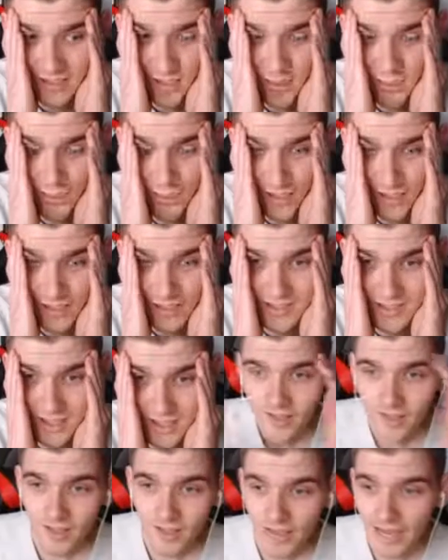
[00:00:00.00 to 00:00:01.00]
What?
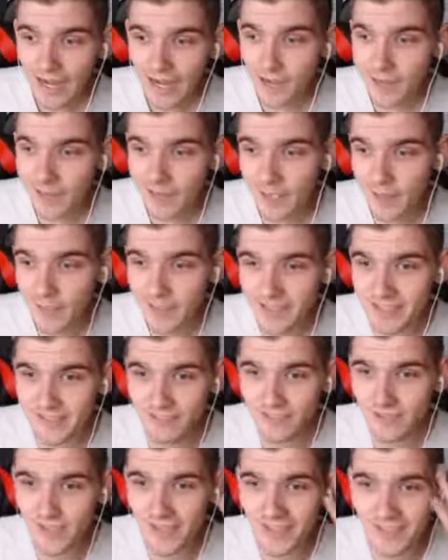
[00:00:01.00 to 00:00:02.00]
How did I miss a
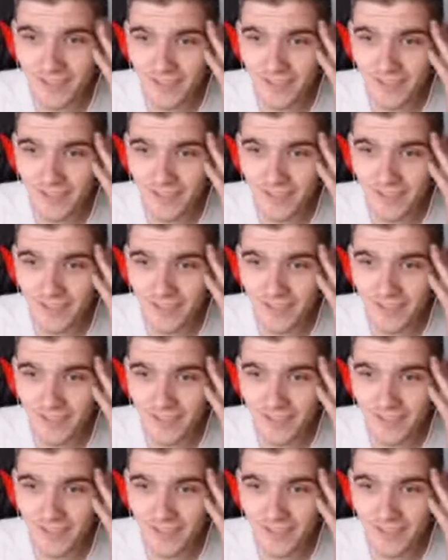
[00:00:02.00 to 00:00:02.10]
flick?